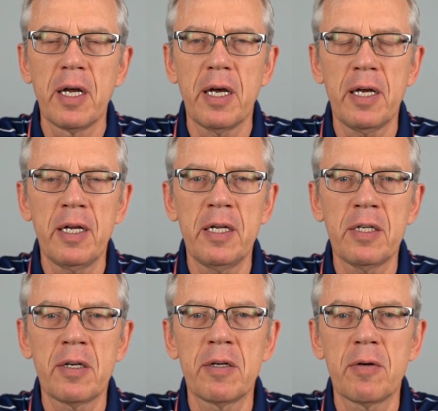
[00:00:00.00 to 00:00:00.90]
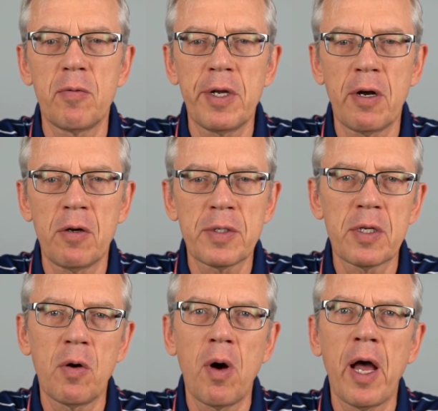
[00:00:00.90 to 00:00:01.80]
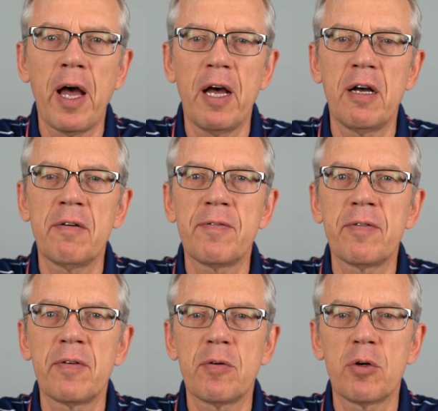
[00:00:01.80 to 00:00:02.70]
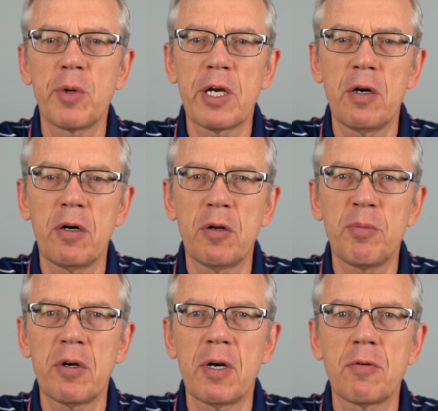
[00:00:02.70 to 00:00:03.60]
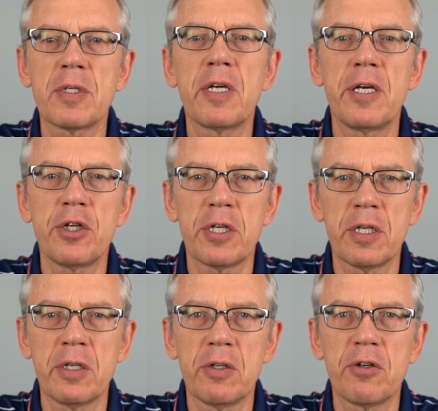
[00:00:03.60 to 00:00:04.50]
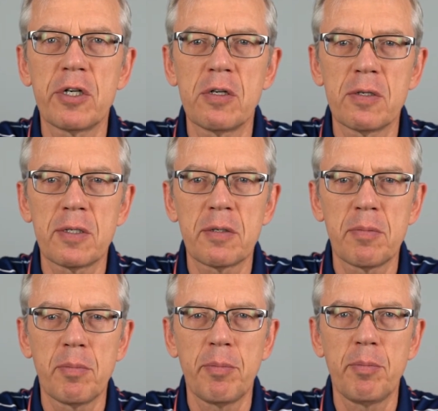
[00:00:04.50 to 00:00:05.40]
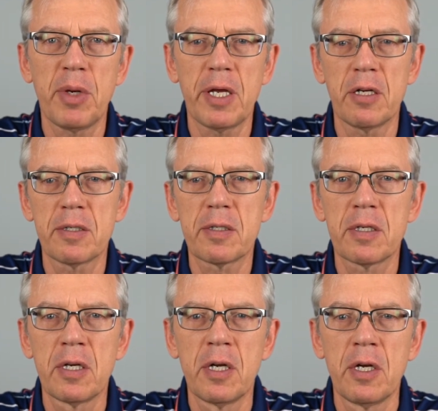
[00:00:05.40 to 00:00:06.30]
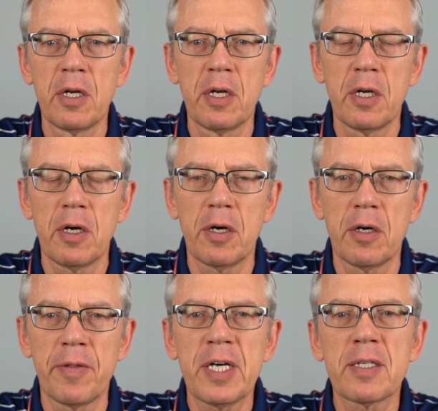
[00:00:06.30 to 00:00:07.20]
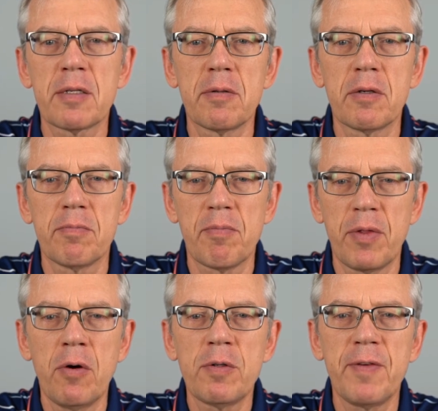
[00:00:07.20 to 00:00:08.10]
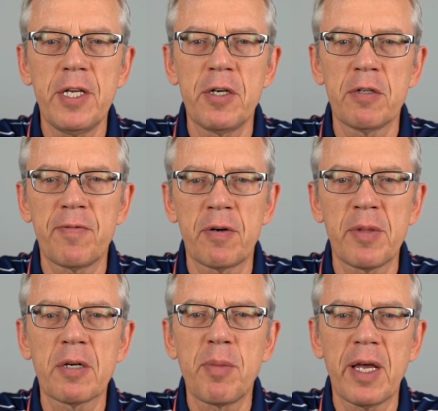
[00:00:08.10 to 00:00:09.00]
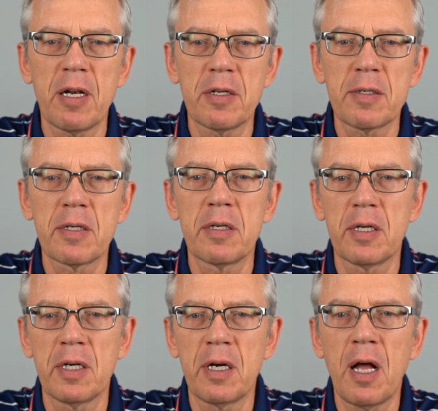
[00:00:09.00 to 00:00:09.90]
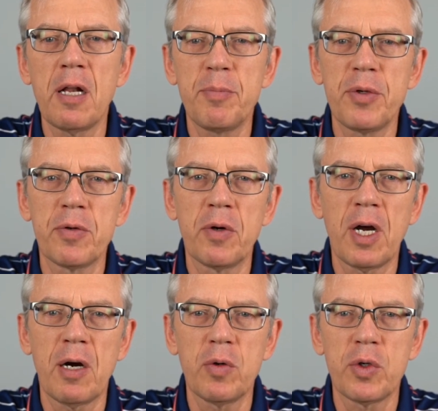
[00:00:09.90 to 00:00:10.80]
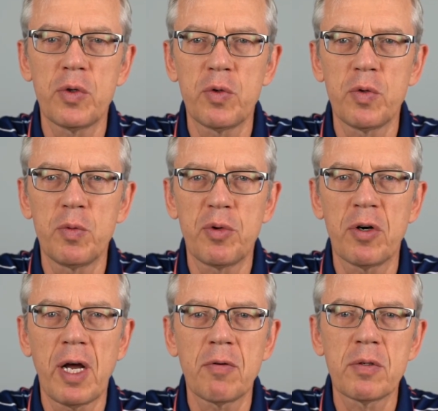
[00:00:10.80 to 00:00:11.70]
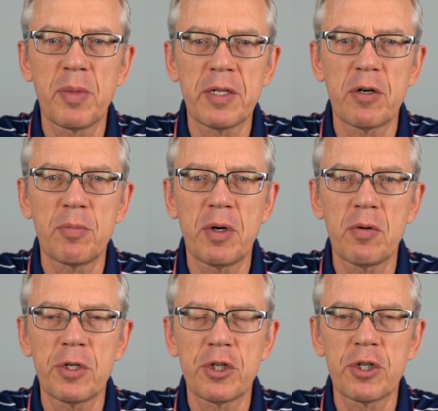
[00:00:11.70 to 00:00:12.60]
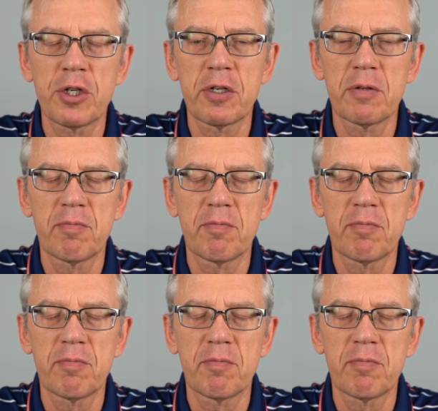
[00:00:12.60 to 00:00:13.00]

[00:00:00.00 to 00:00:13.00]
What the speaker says: And we also have what we call pronunciation drills playlist. And those videos from that playlist help you how to pronounce better Polish